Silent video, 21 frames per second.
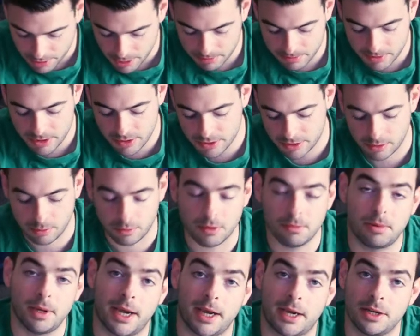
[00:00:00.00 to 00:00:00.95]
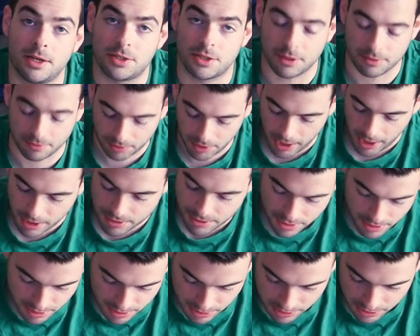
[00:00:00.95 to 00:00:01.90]
we're gonna be using one package of
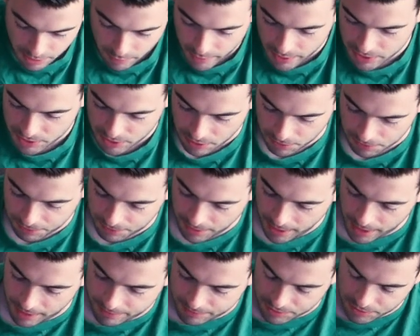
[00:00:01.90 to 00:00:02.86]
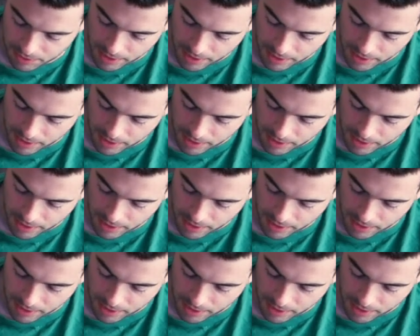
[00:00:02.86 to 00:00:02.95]
rehydrated US05